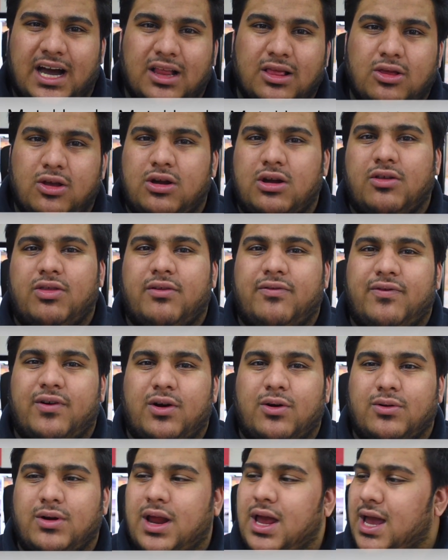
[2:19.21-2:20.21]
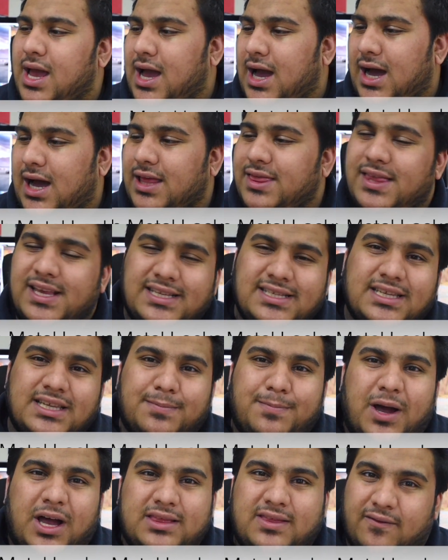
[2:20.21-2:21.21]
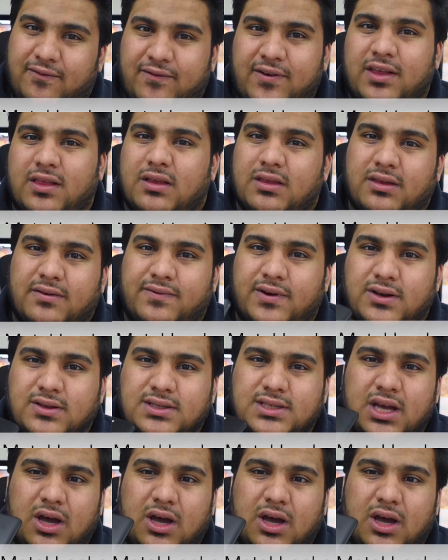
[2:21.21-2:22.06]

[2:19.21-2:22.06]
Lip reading: look of the phone, this is about the feel of the phone.